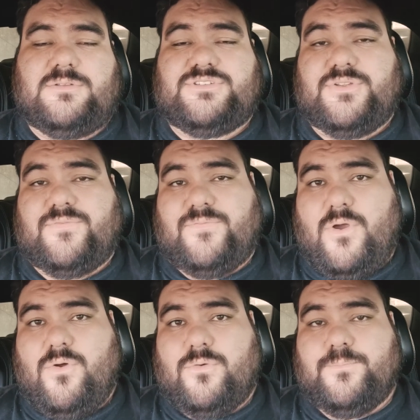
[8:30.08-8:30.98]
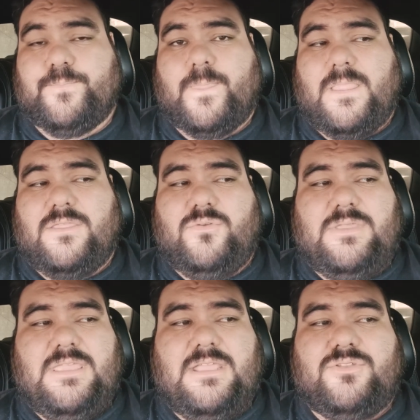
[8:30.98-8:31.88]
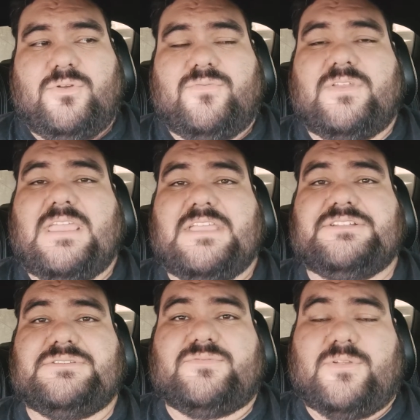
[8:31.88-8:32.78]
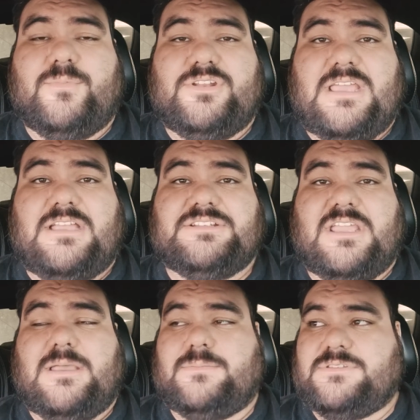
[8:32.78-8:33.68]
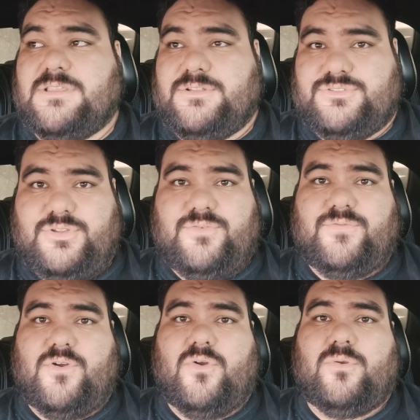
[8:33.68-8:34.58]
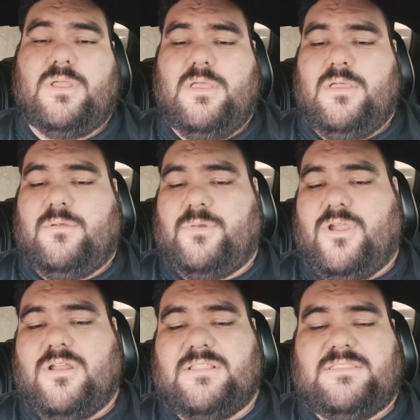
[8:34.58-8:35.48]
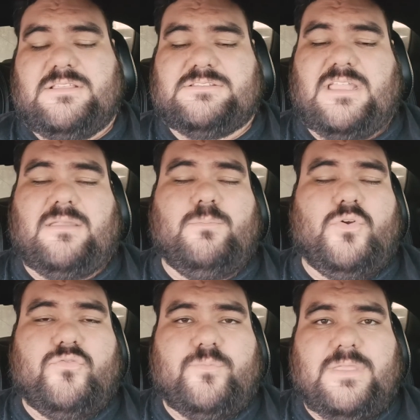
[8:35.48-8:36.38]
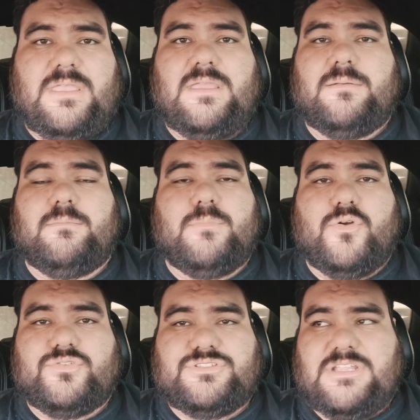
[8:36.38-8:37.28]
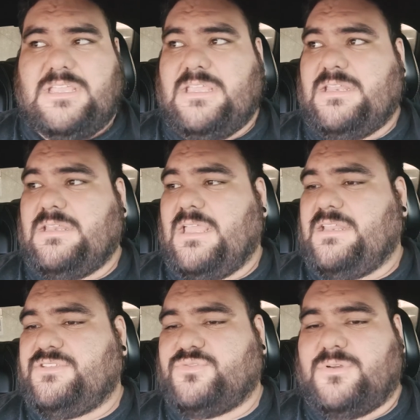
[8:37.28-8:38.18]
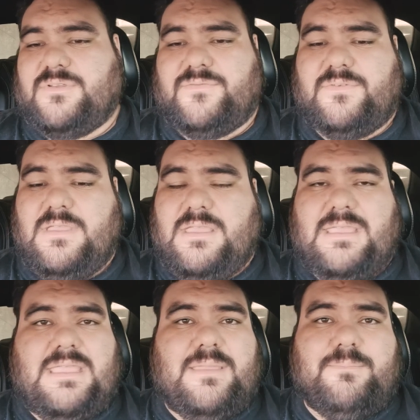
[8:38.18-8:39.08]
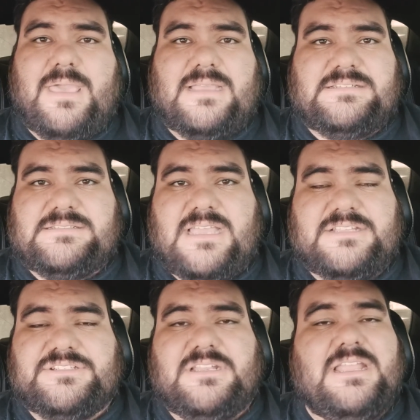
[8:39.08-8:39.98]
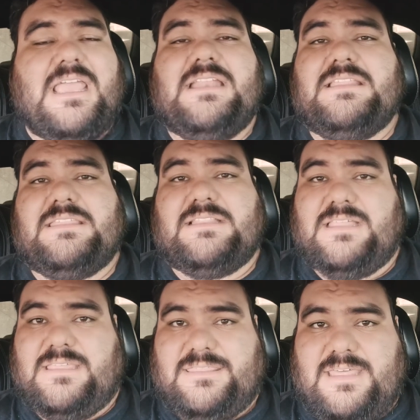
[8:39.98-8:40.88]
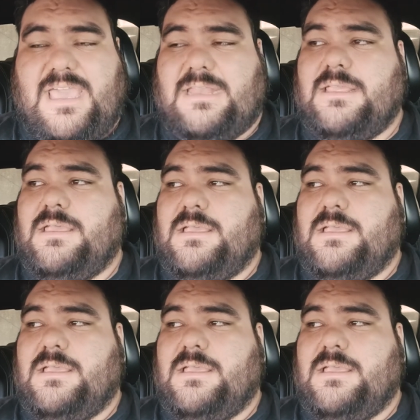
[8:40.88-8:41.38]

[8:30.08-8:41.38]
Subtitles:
to your phone, you can get notifications from your dash cams to your phone regarding things like movement, motion, any sort of impact detection, anything like that.